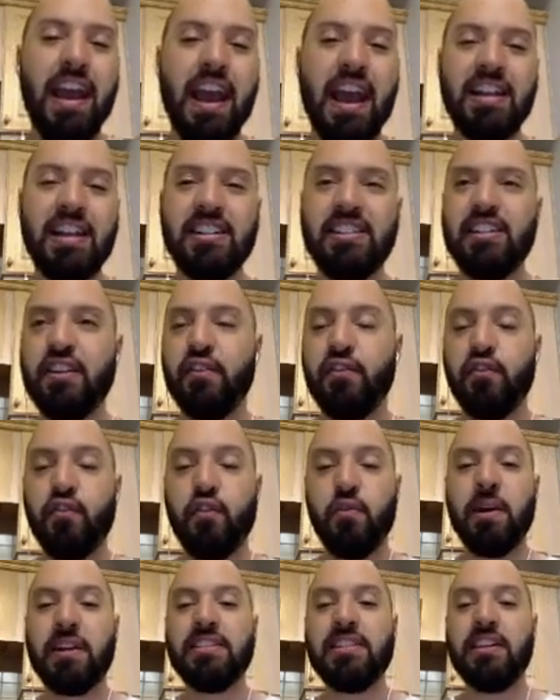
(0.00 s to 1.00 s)
editing and
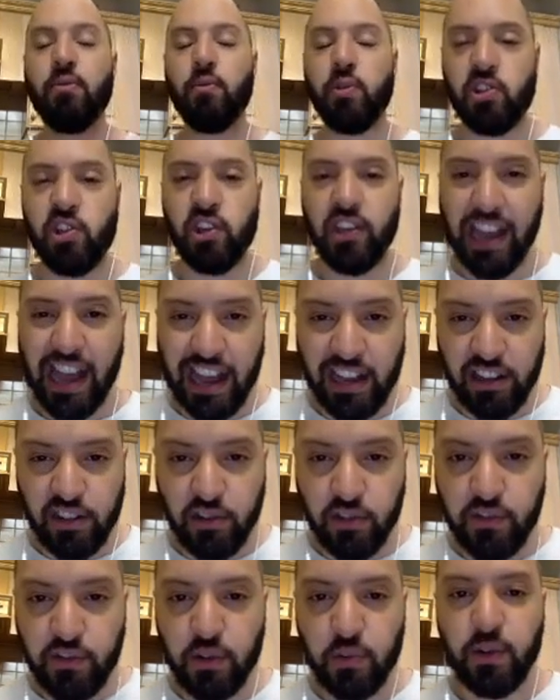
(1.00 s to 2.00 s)
formatting, which you can
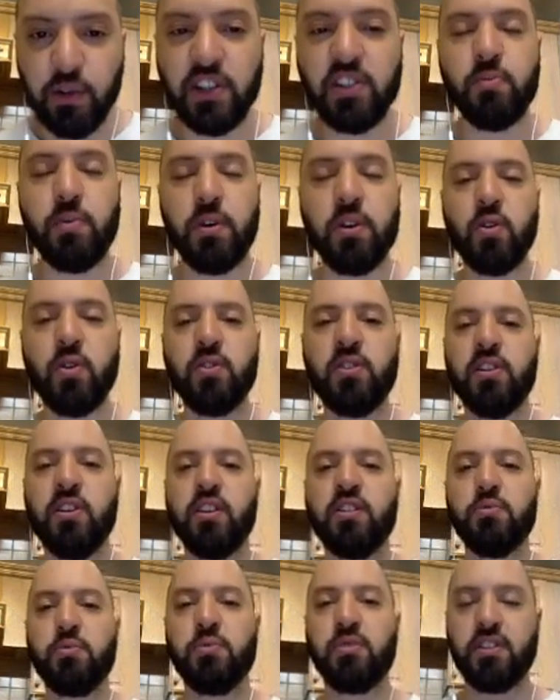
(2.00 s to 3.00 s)
do if you wish, but Content
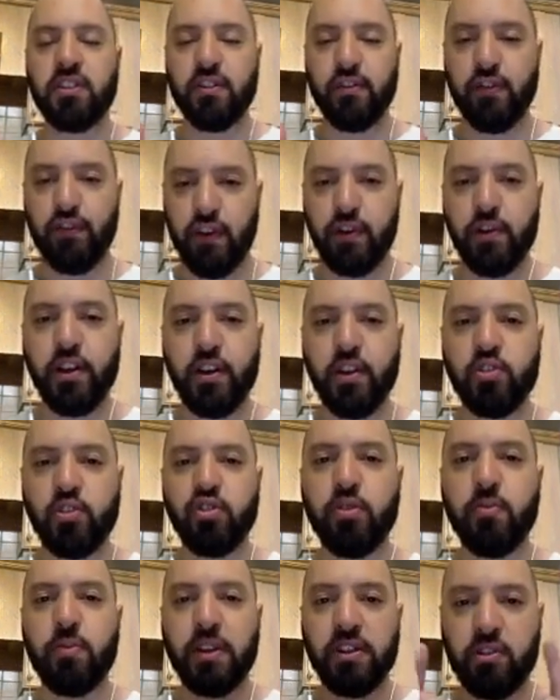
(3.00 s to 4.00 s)
Artemis does a very good
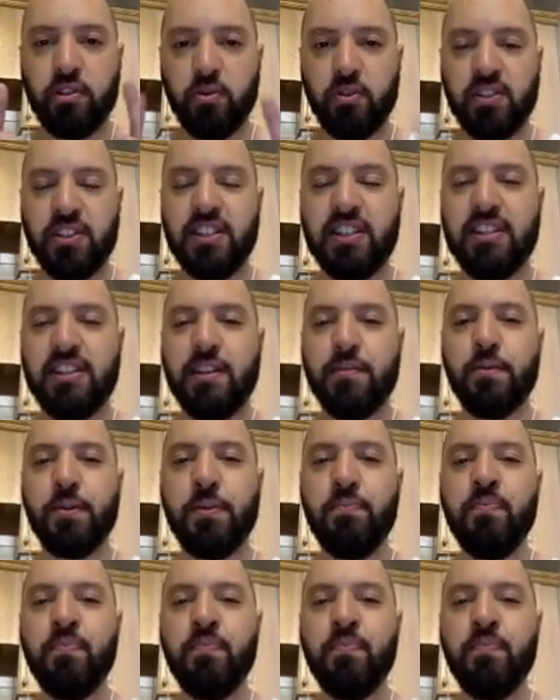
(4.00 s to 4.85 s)
job, as you will see in the demo.